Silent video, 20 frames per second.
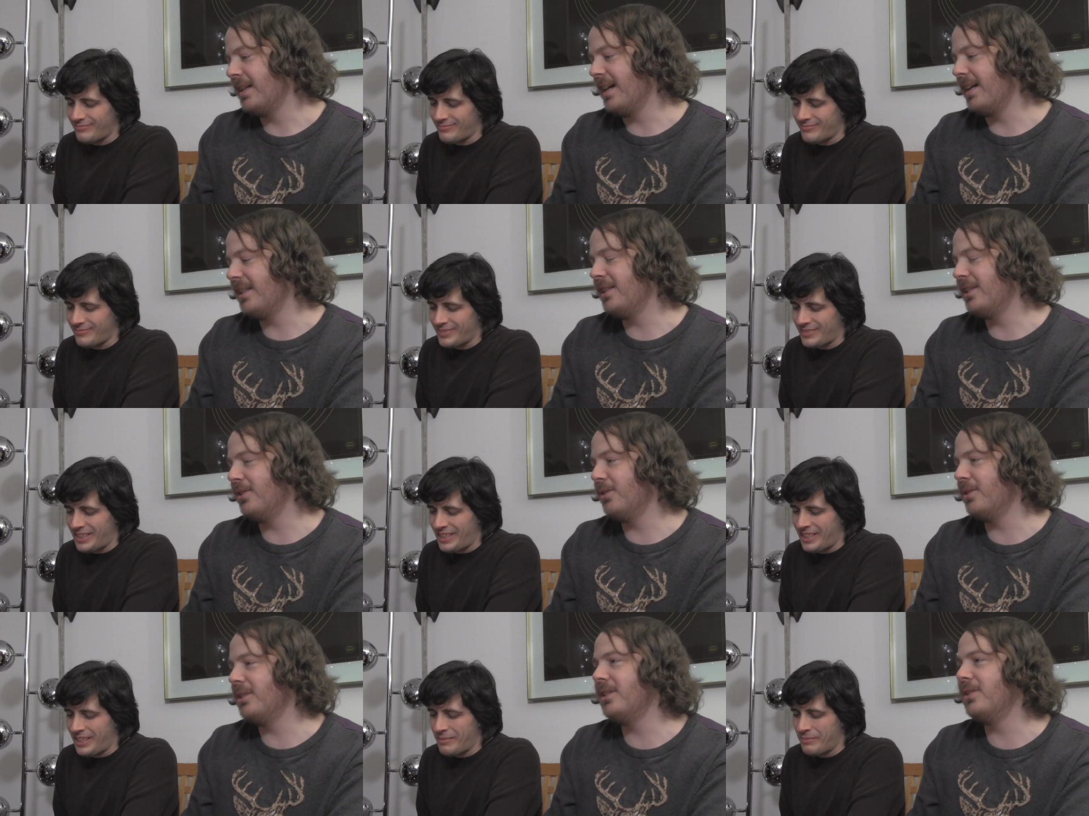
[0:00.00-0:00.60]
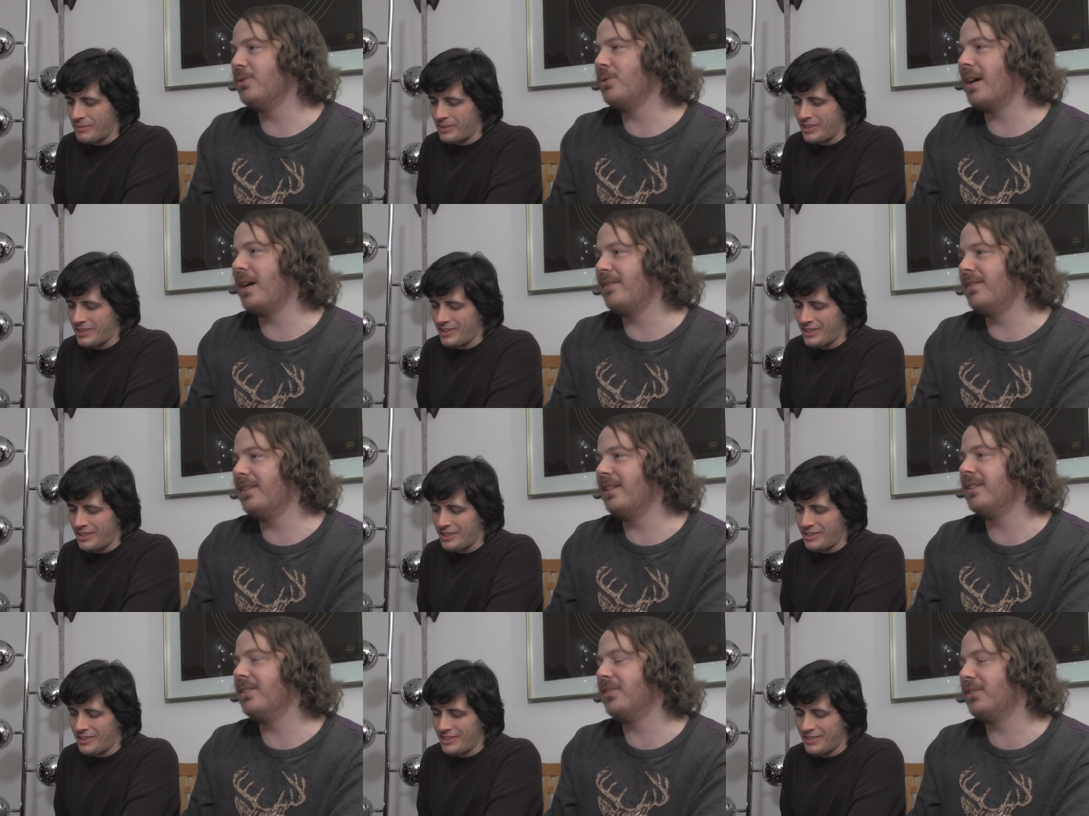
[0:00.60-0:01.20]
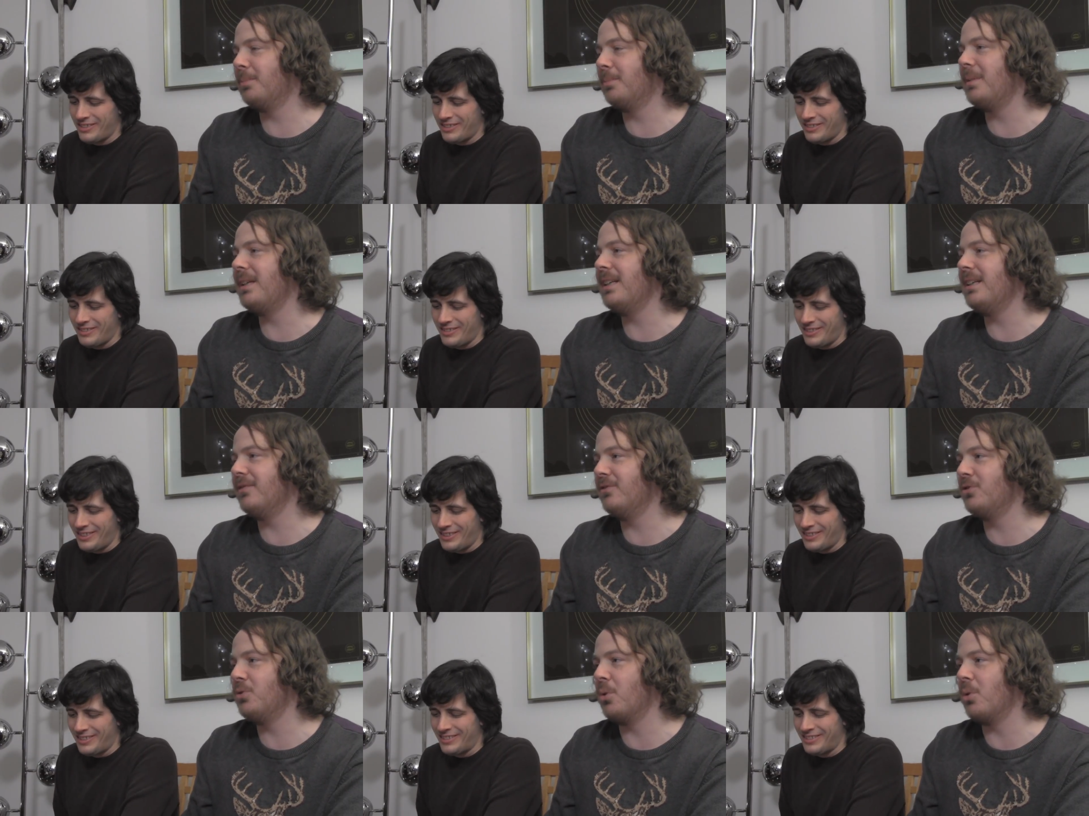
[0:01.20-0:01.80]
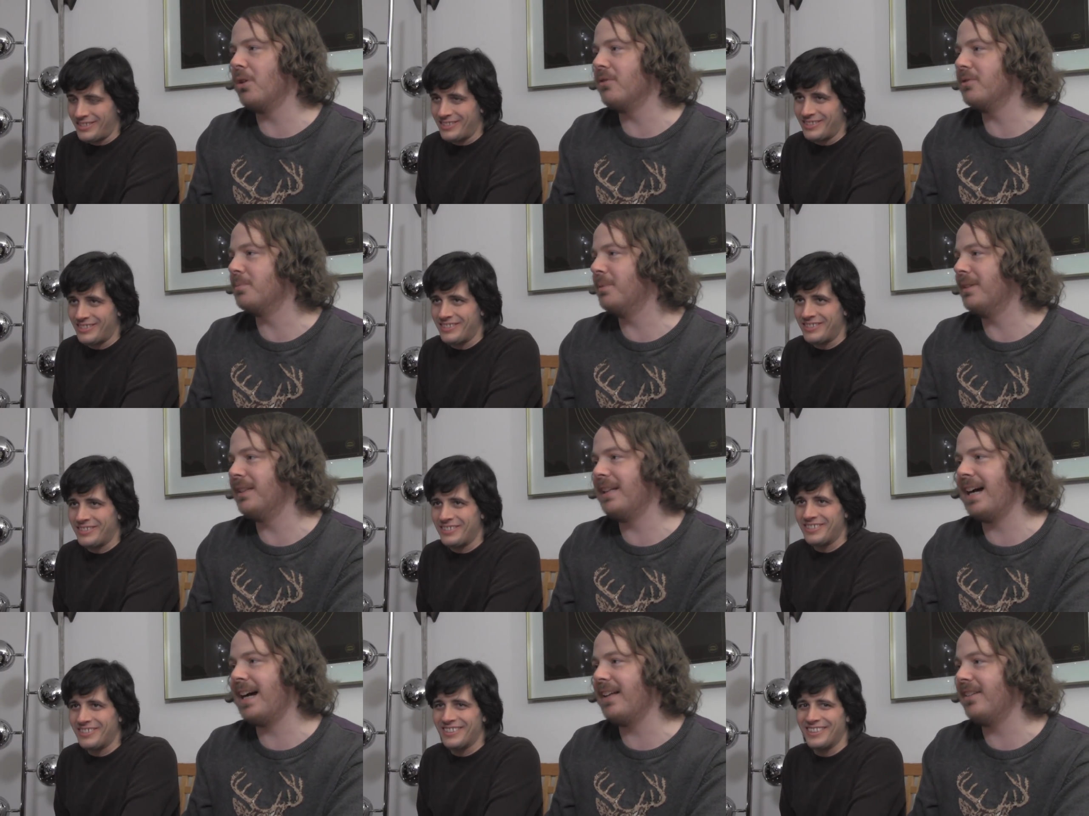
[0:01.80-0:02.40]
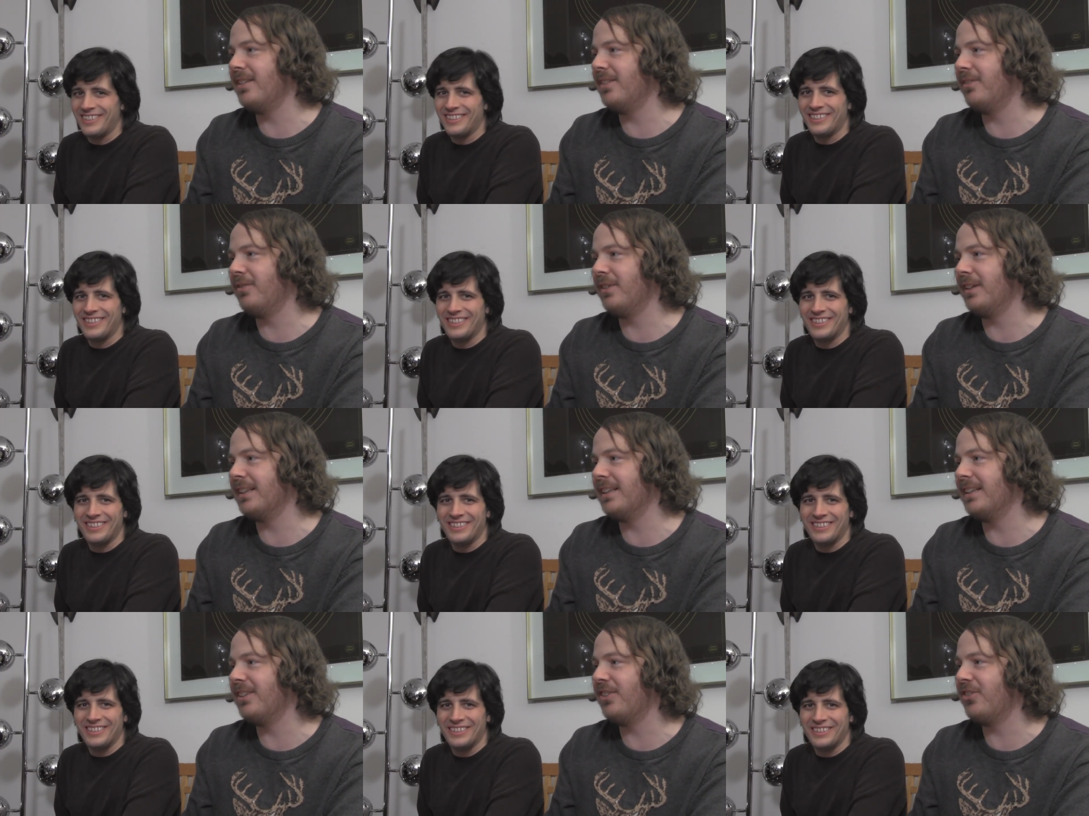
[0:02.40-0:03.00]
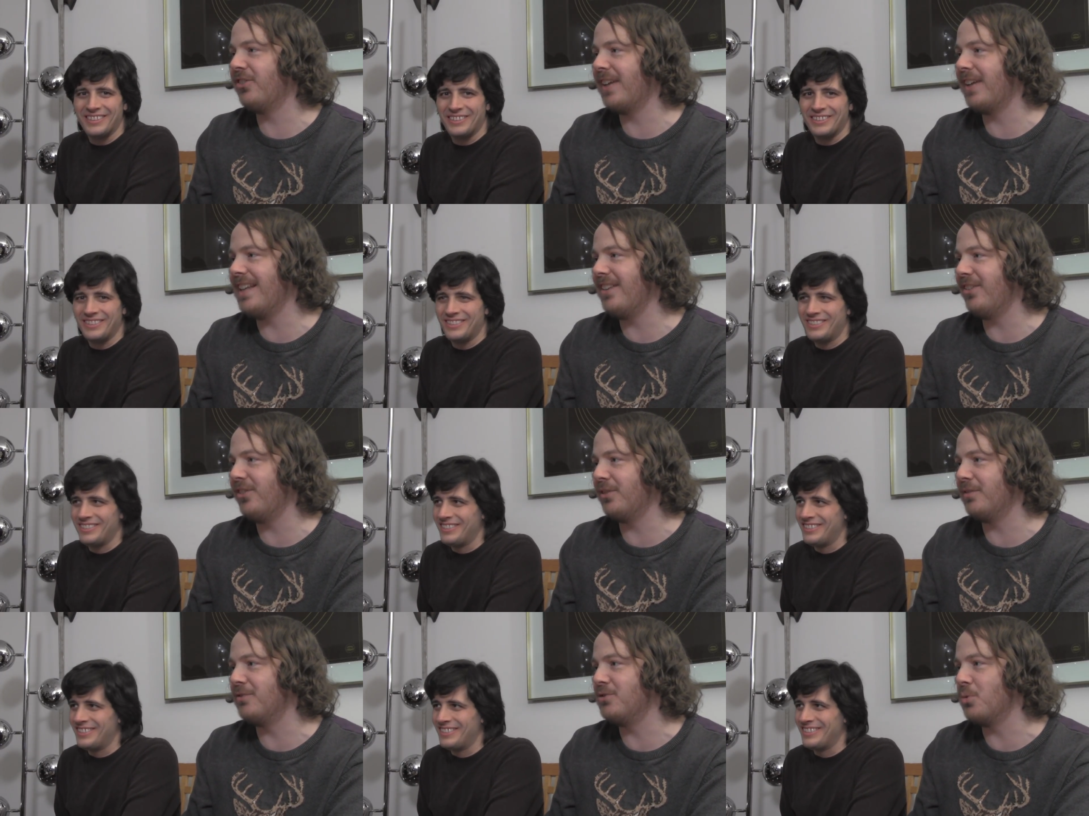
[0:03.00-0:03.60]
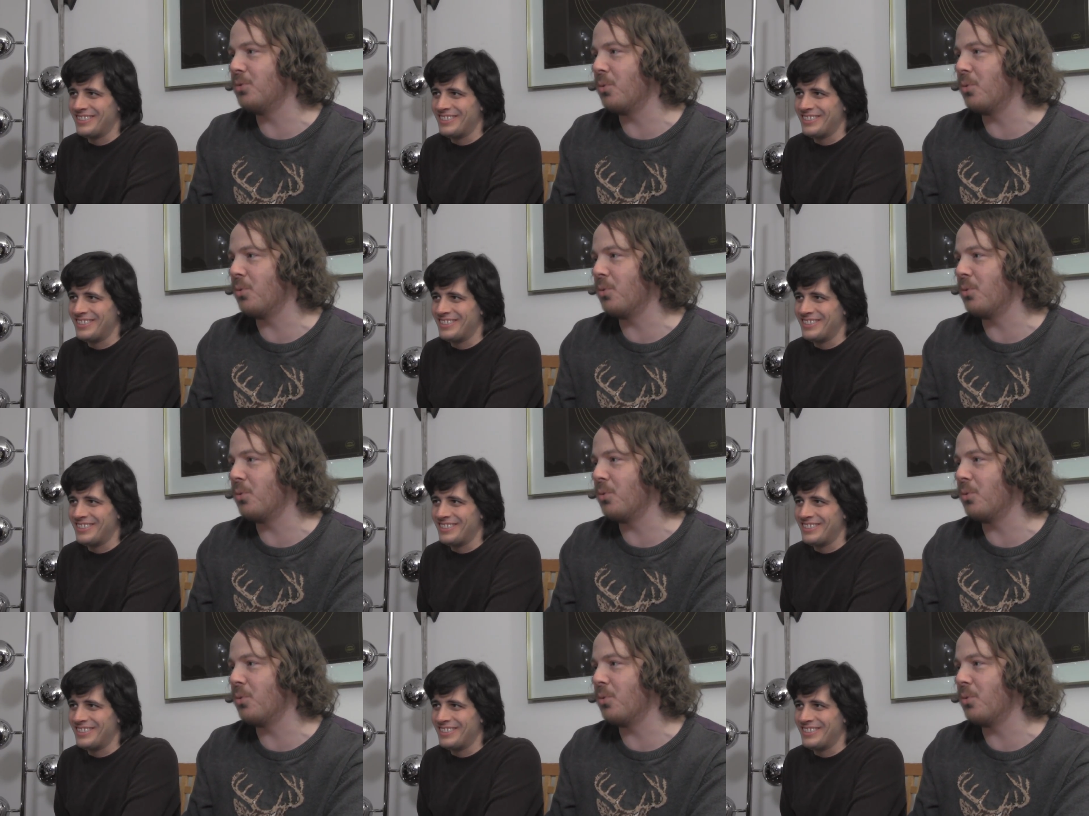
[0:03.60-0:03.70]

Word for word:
Speaker 1: you have the speed of dwarves, but not the fucking sense of